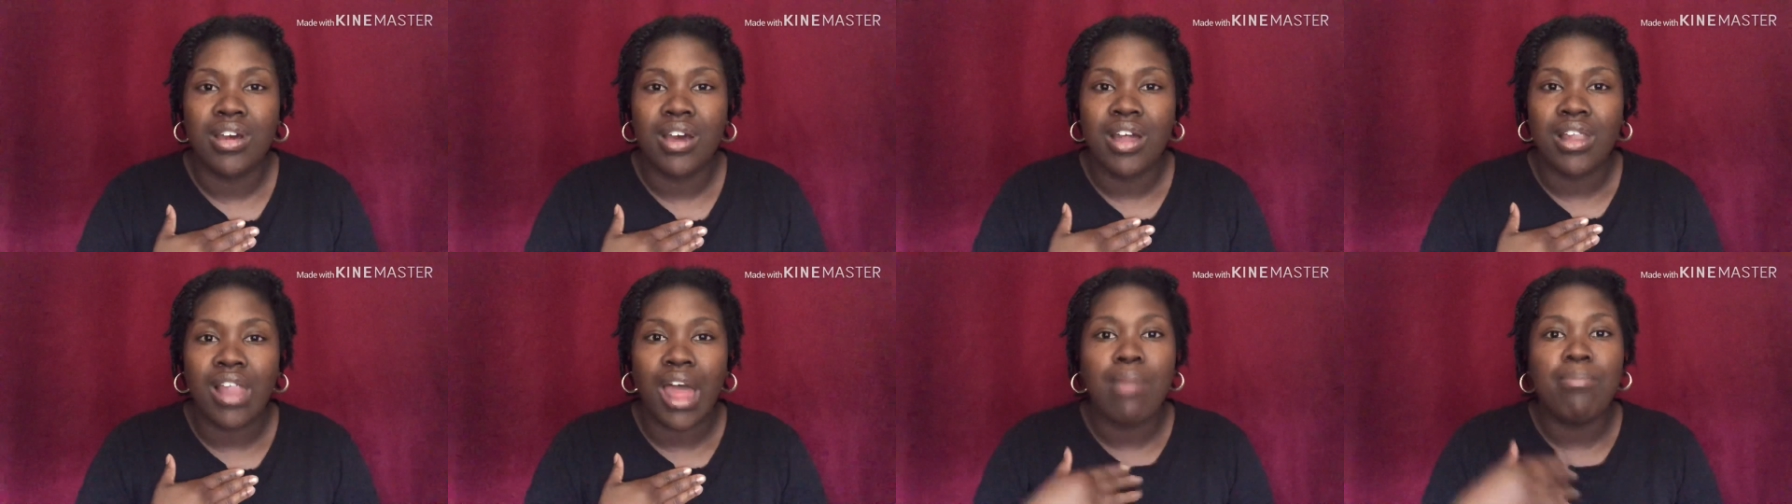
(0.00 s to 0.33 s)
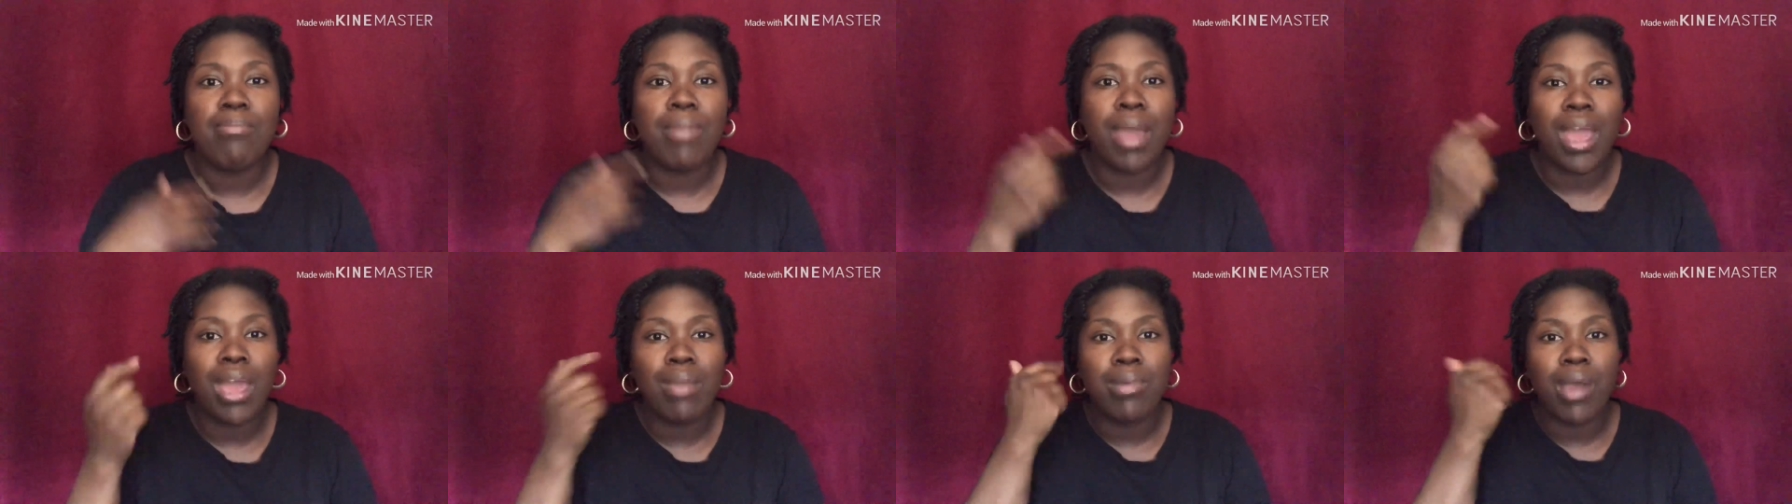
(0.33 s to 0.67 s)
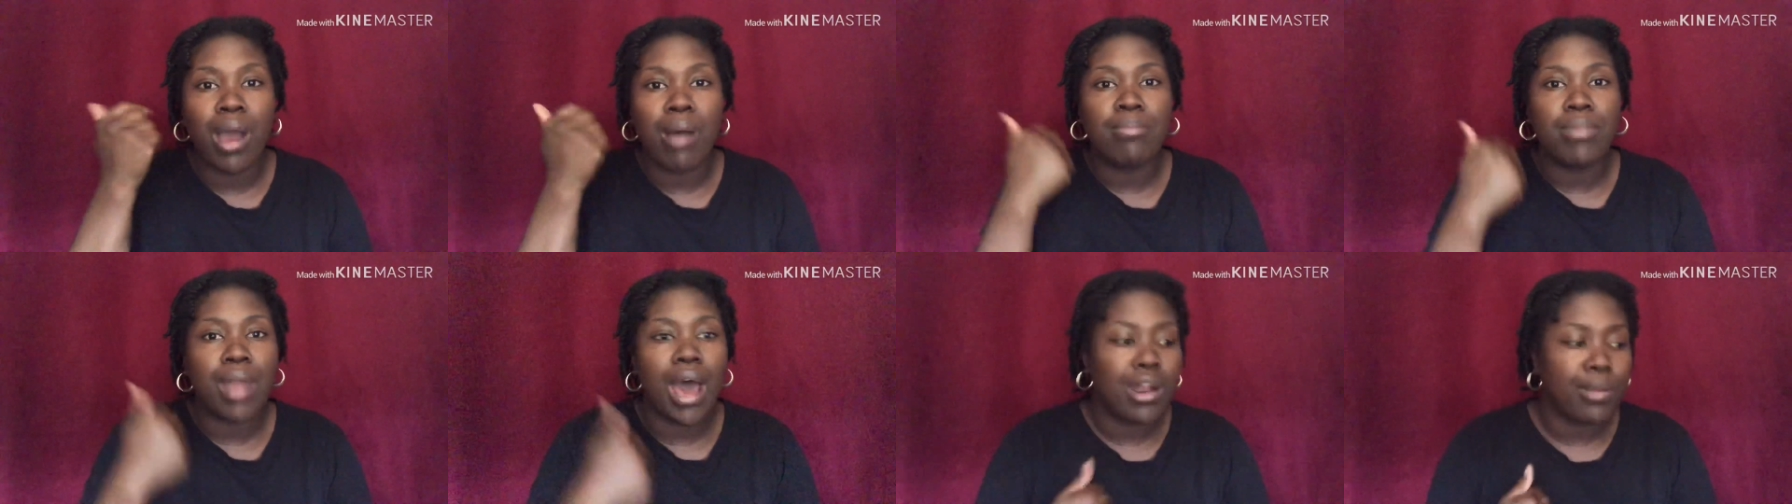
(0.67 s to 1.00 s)
Like maybe
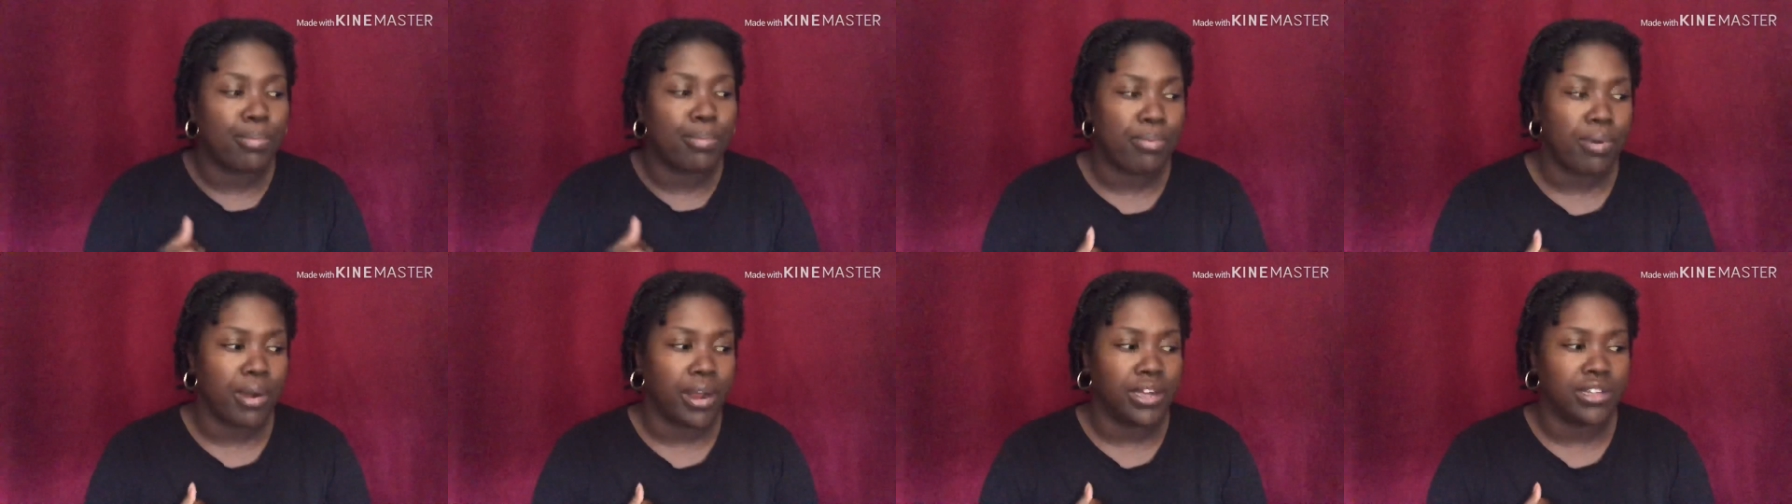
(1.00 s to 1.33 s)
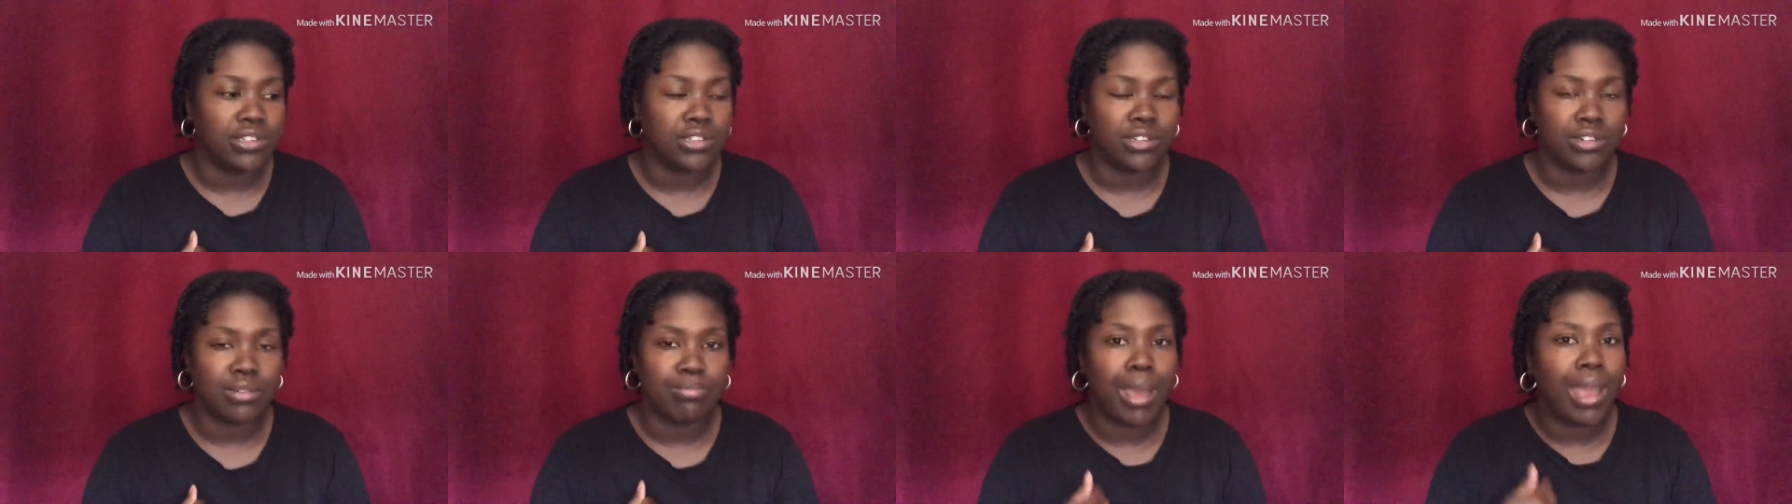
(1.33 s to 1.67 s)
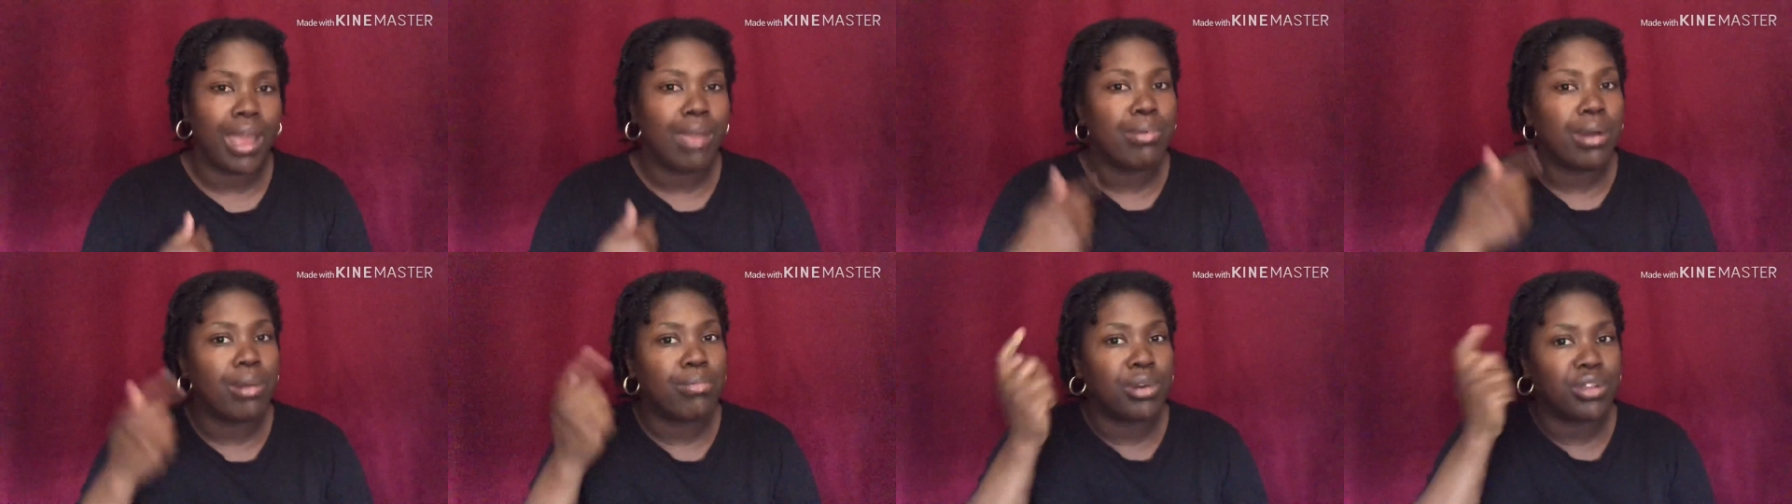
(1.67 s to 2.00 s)
I'm not a praiser,
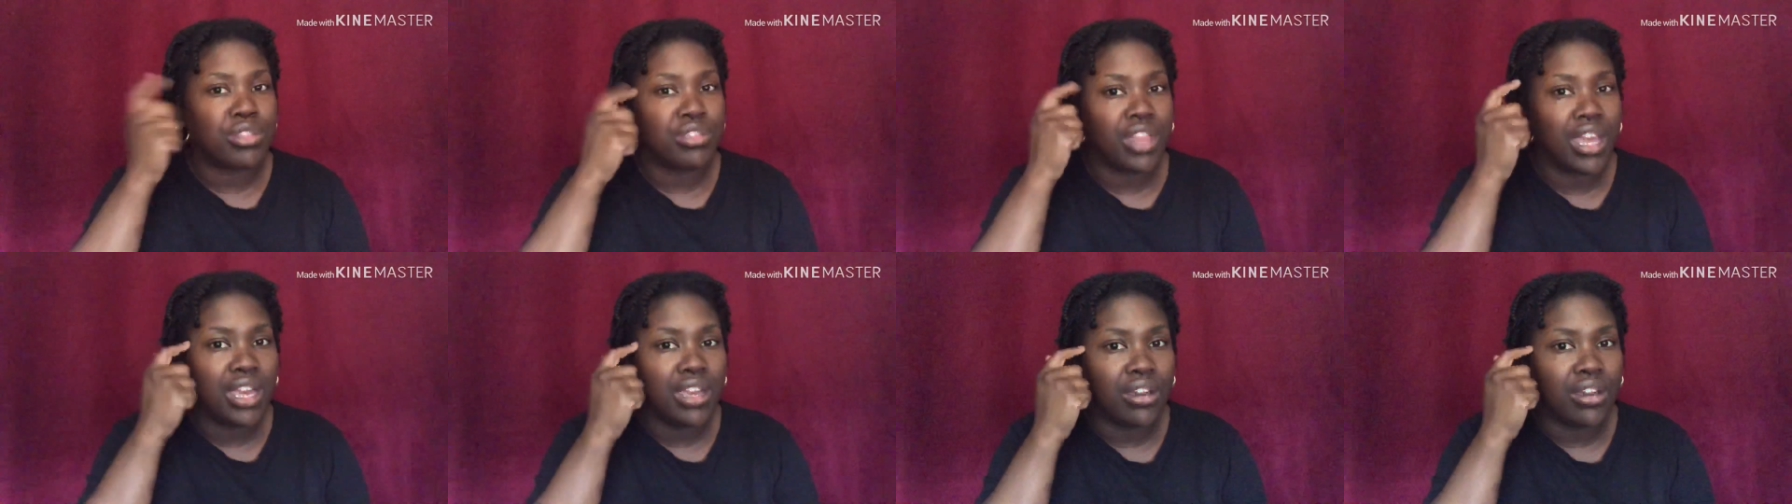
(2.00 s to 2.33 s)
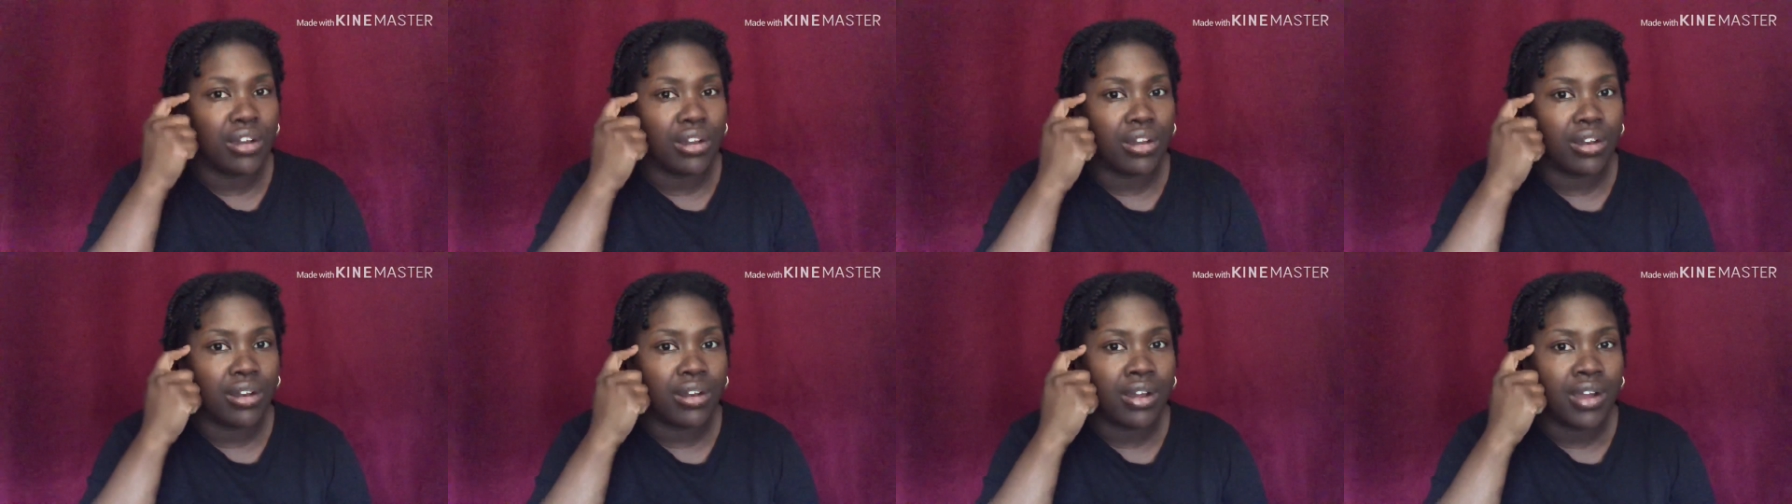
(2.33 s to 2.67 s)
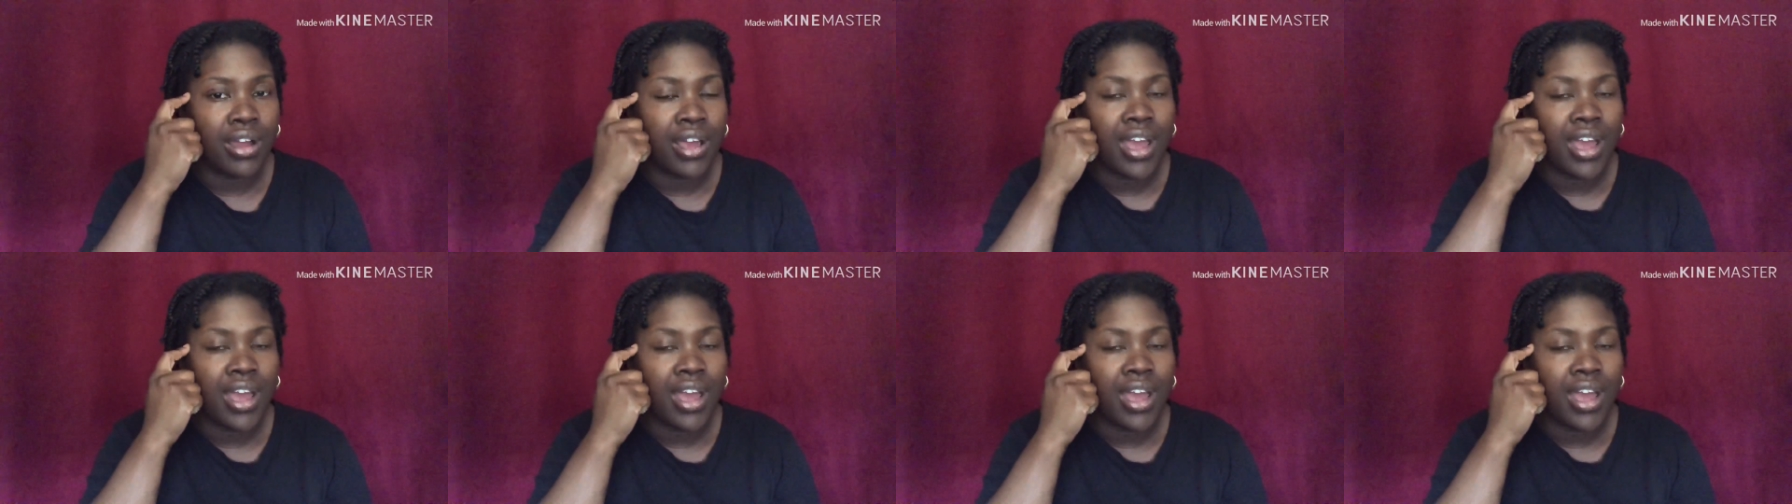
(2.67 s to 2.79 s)
maybe I'm a thinker.